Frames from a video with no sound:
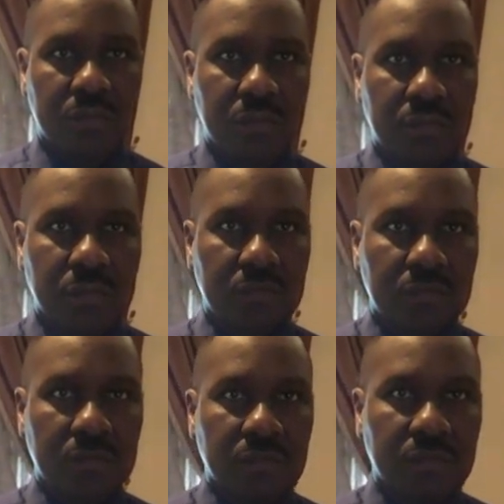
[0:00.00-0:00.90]

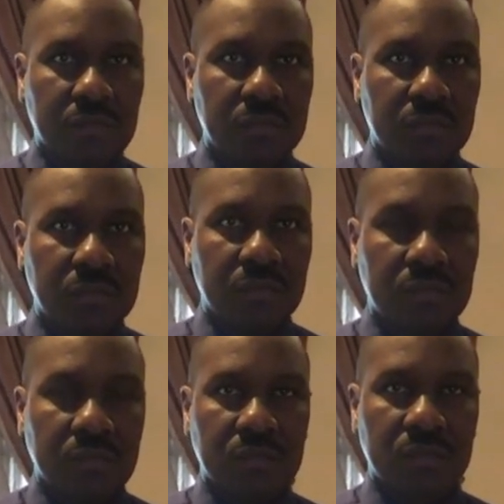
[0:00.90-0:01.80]

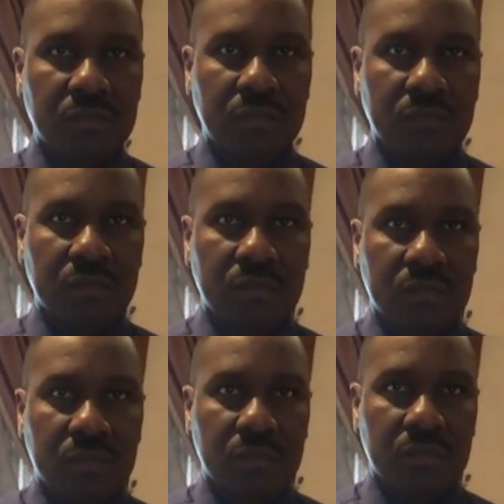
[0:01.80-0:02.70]

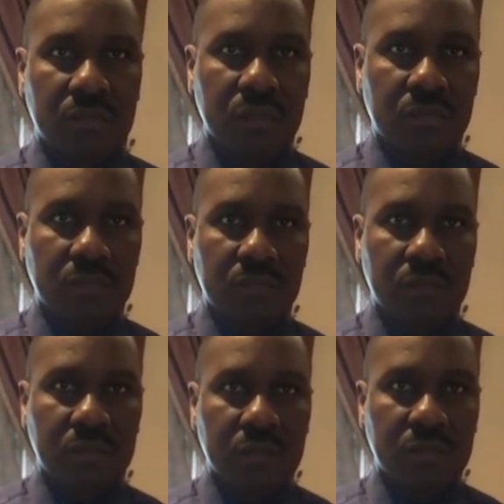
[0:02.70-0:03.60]
[no speech]